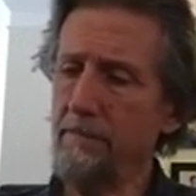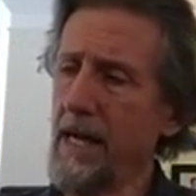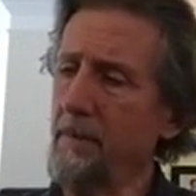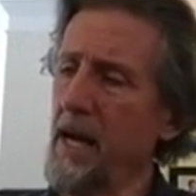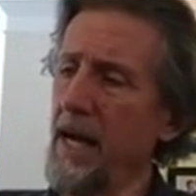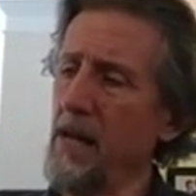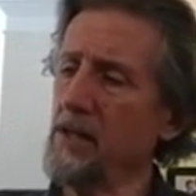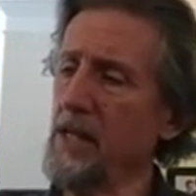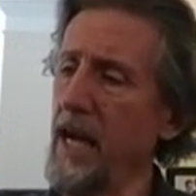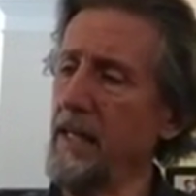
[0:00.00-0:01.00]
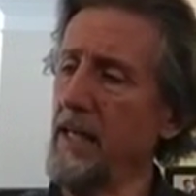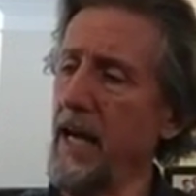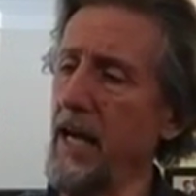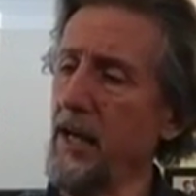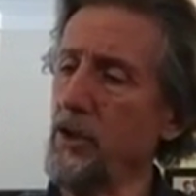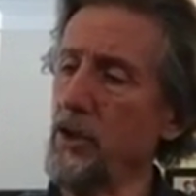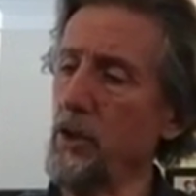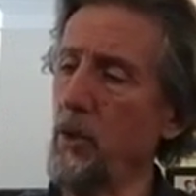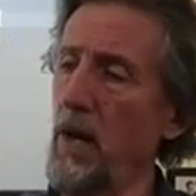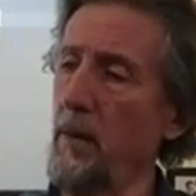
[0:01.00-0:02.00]
I'm not outside today. I
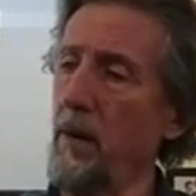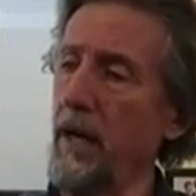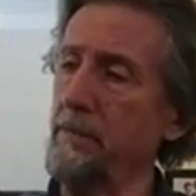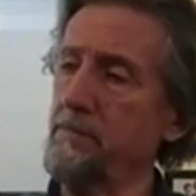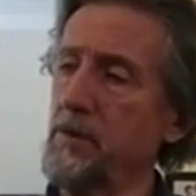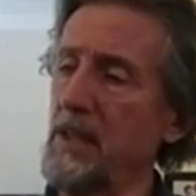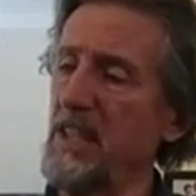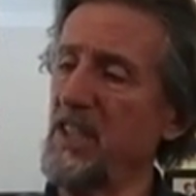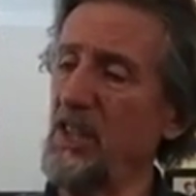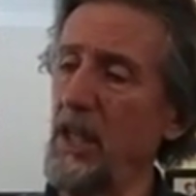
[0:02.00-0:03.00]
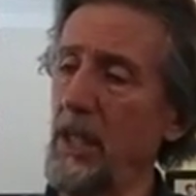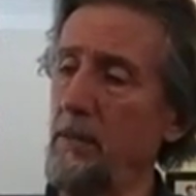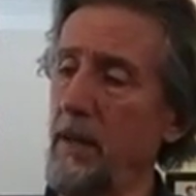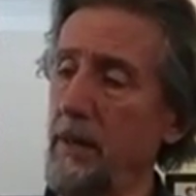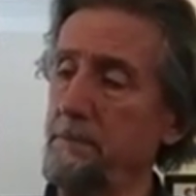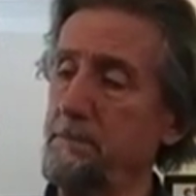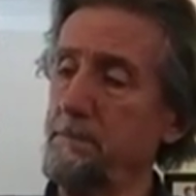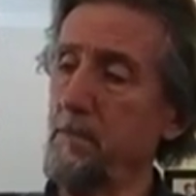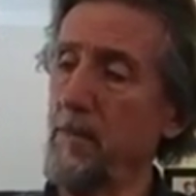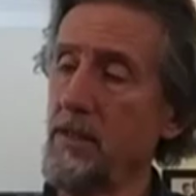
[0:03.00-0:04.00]
sure want to be. It's a little chilly, but
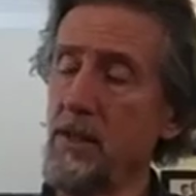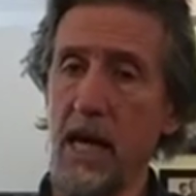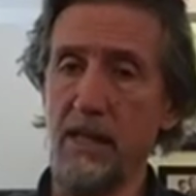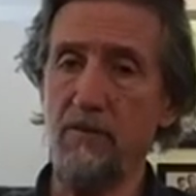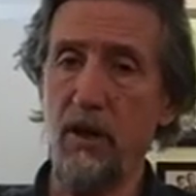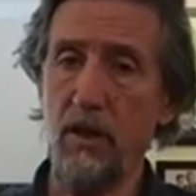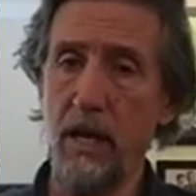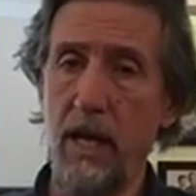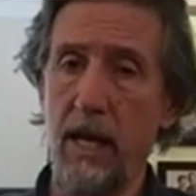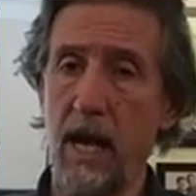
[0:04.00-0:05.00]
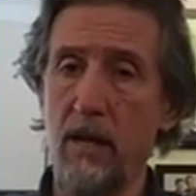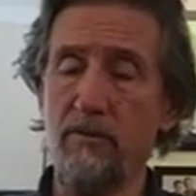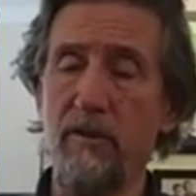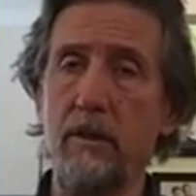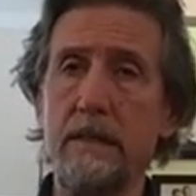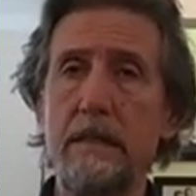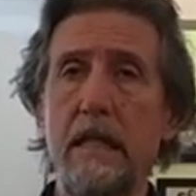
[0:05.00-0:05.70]
it's a nice fall day in Asheville.